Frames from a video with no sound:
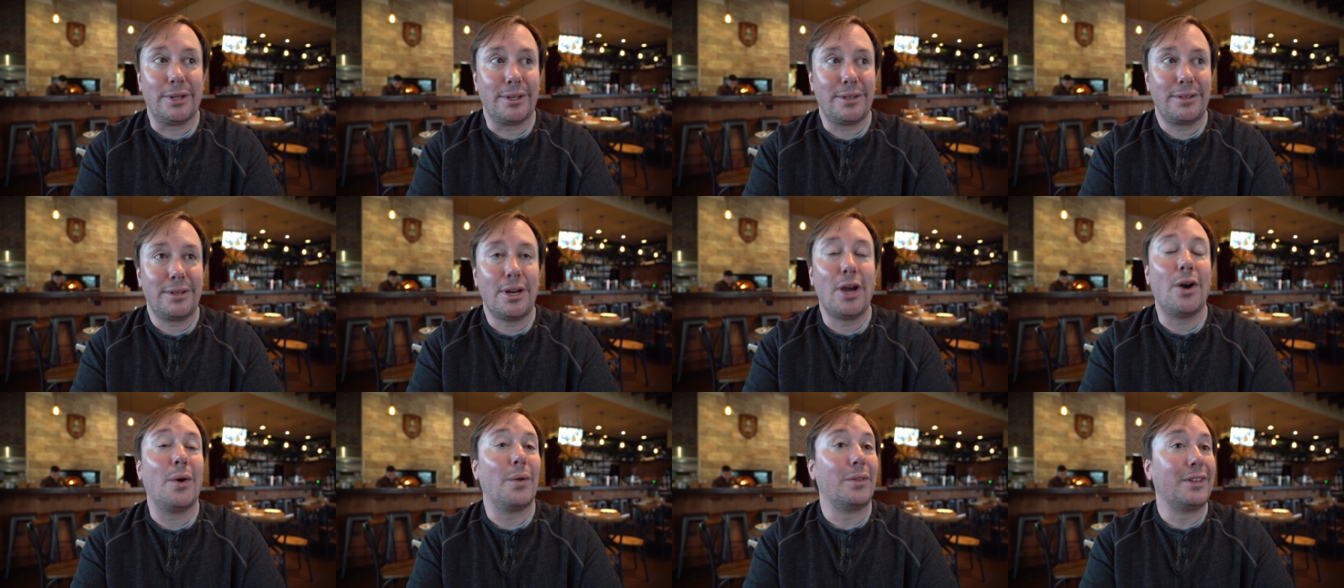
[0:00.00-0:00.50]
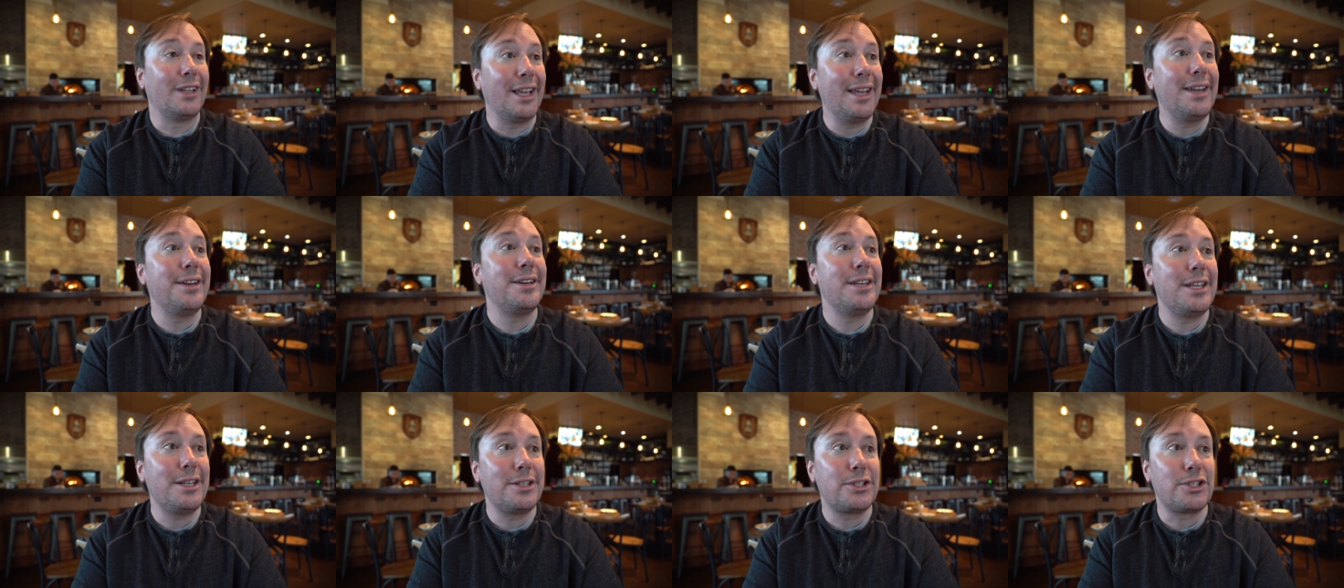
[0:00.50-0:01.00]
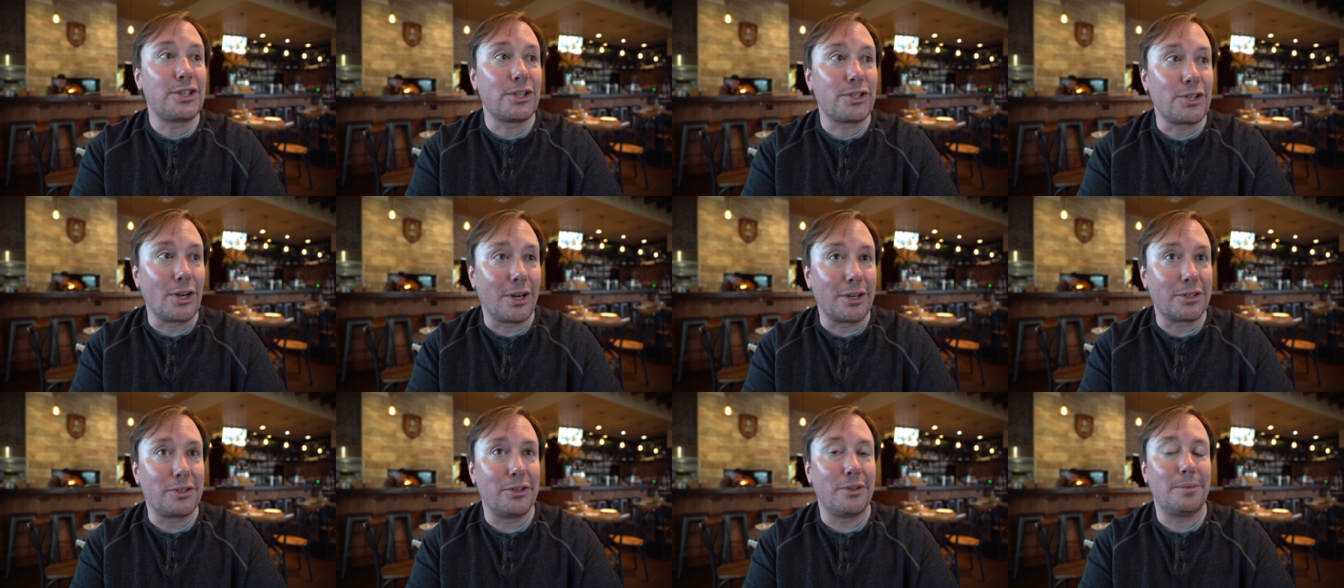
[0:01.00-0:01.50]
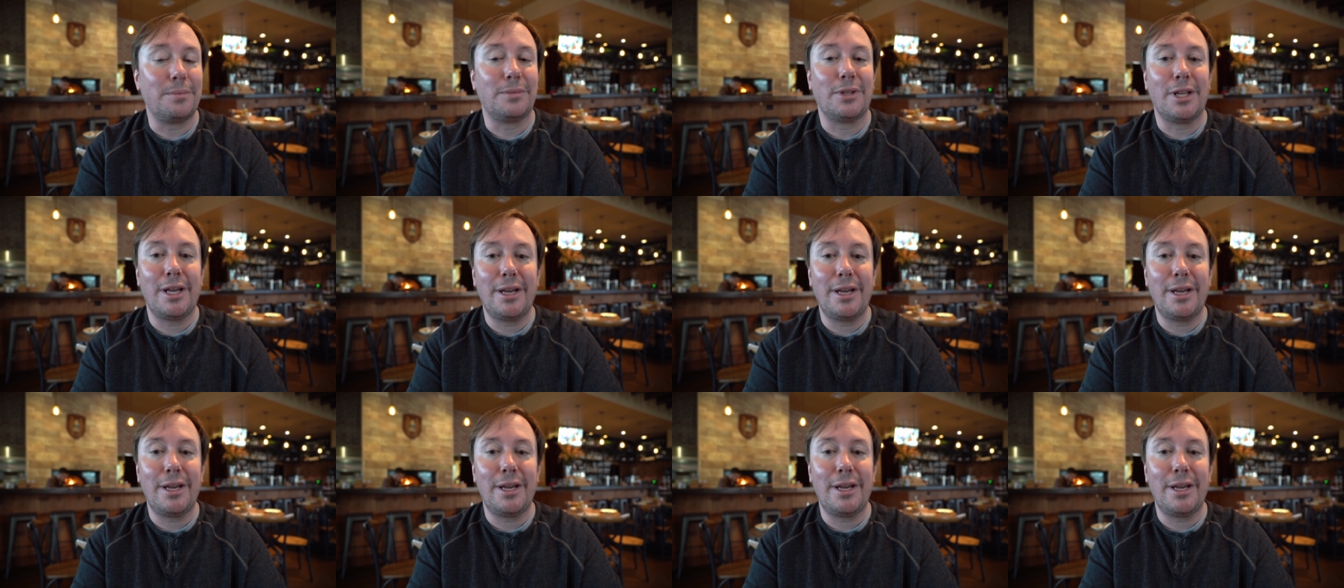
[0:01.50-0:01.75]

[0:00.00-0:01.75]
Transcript: in. Absolutely. No, Lynn needs to talk to him. Yeah.